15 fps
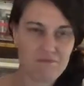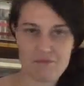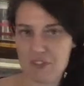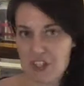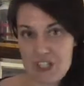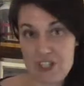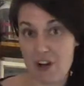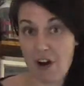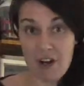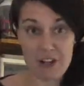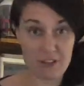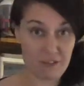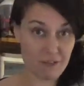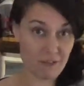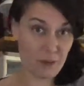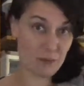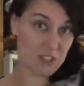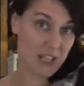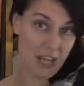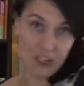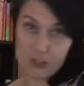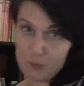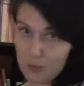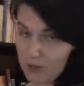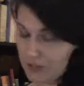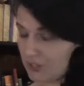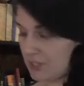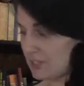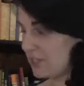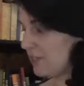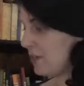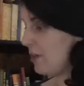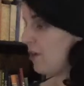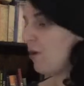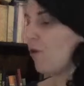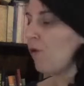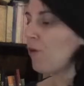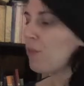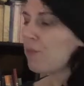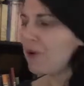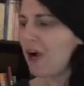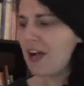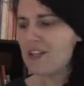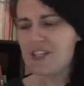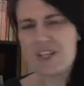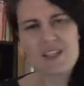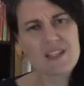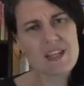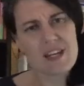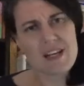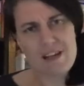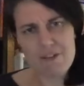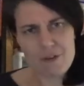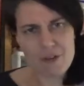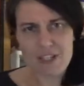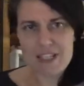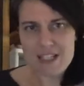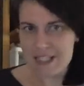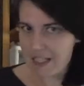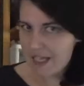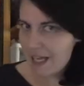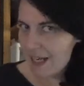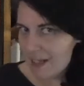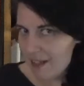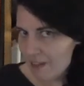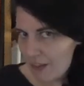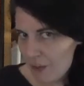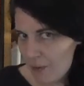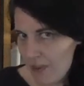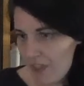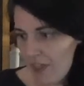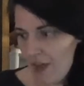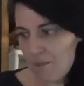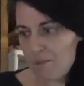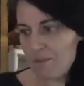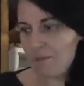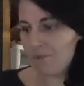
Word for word: just art from sketchbooks or projects that I never really did anything with them.